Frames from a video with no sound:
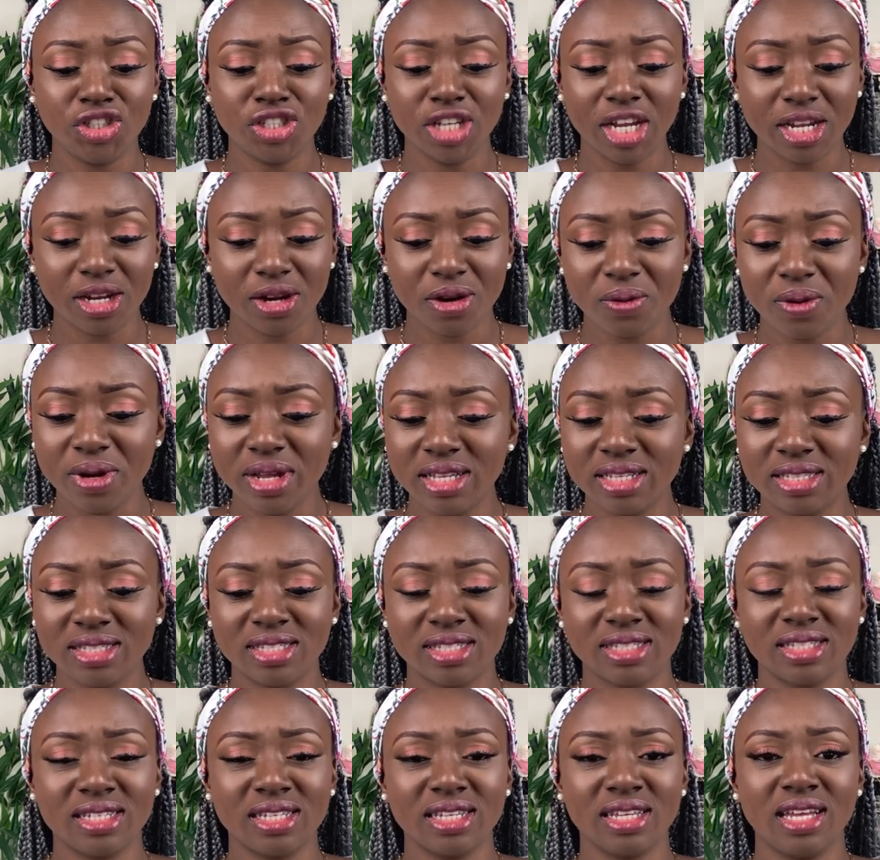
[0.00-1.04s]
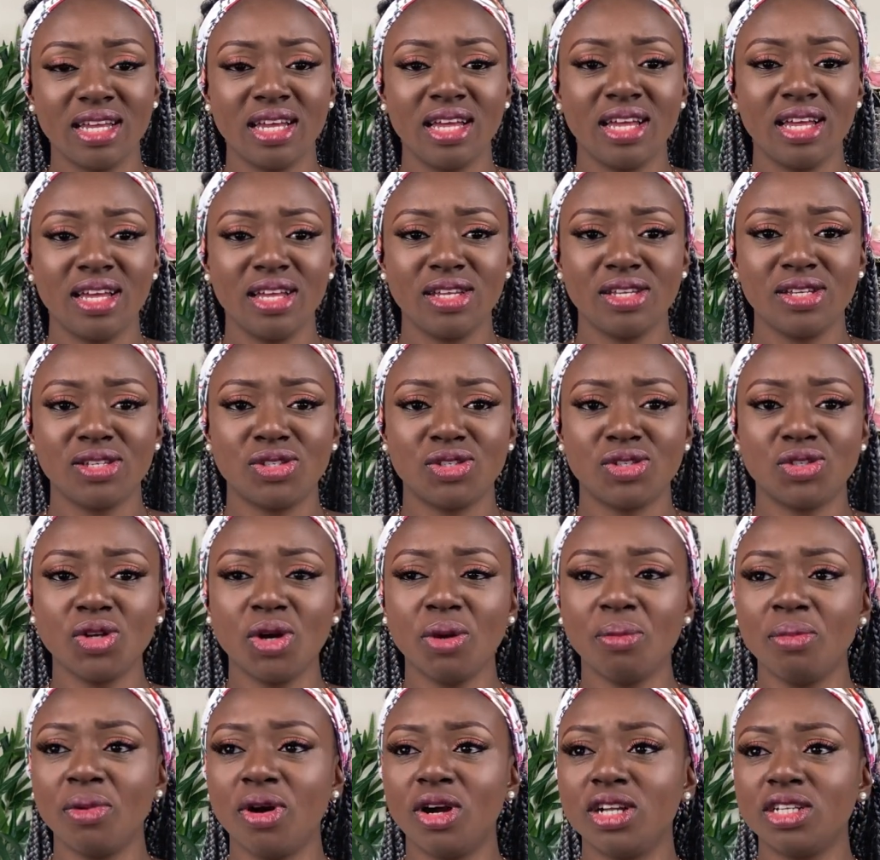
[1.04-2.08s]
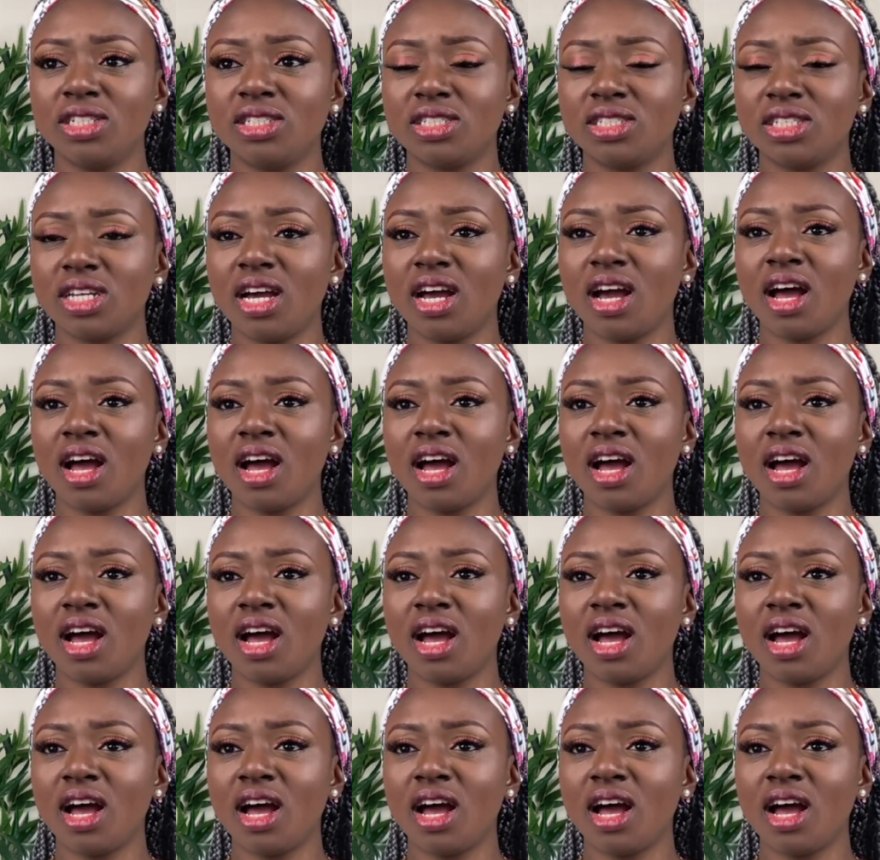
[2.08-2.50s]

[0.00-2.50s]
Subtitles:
generate so much,